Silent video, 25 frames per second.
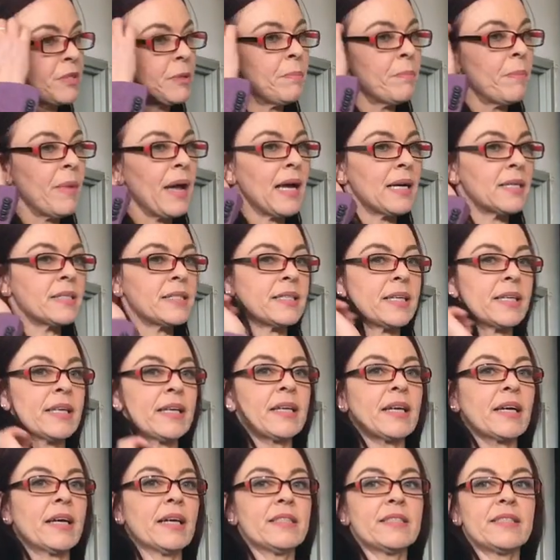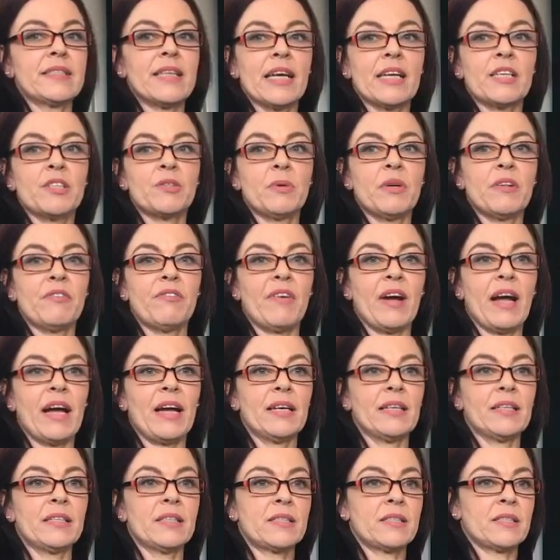domestic and sexual
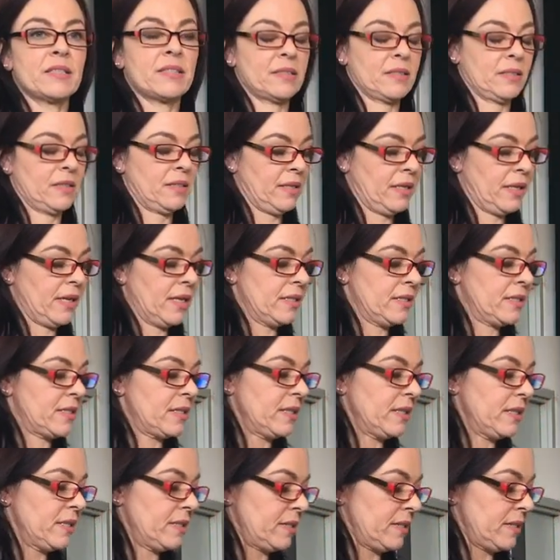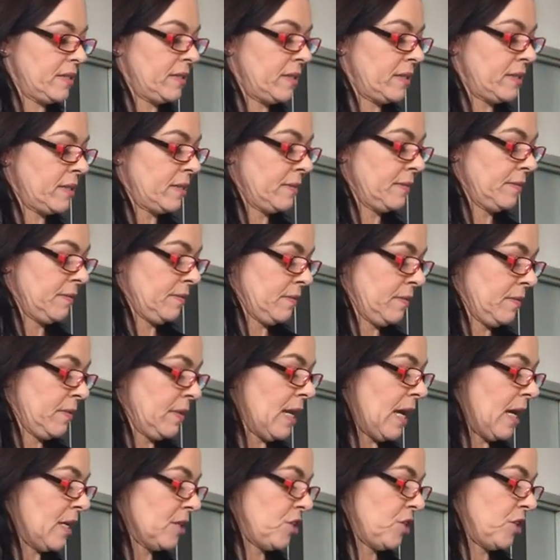violence incidences
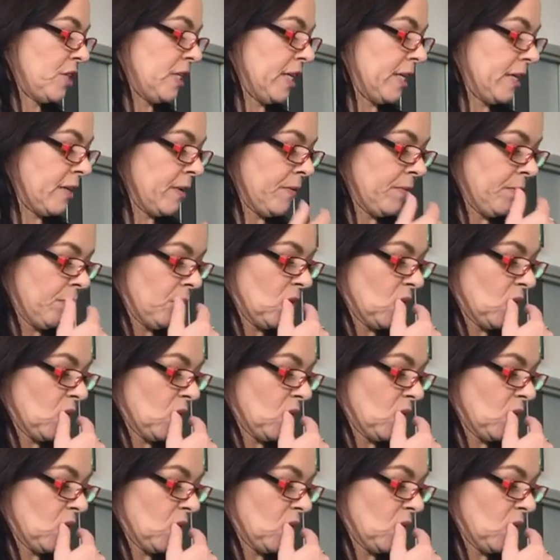last year,